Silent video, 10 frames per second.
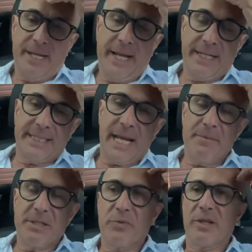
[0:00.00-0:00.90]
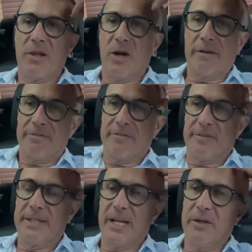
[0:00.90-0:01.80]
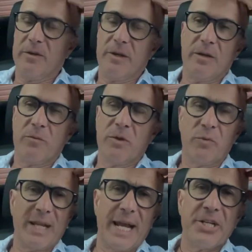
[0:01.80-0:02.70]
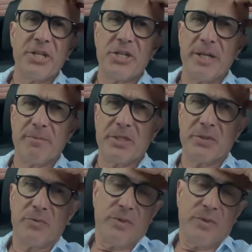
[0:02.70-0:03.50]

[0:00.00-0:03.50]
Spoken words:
And the same is with life, with relationships,